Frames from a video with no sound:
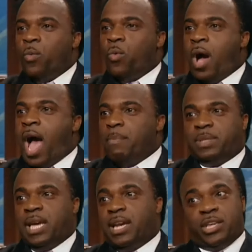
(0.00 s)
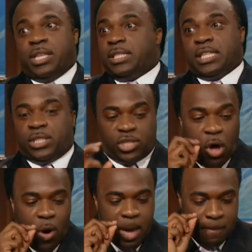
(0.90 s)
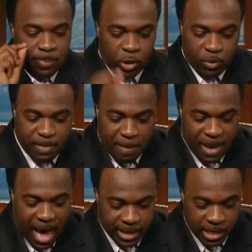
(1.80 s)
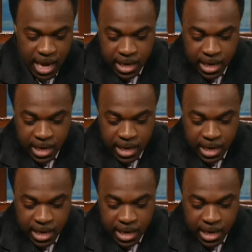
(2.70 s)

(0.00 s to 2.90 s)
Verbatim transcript: God, I'm awesome. telling you, this is so, it blew my mind.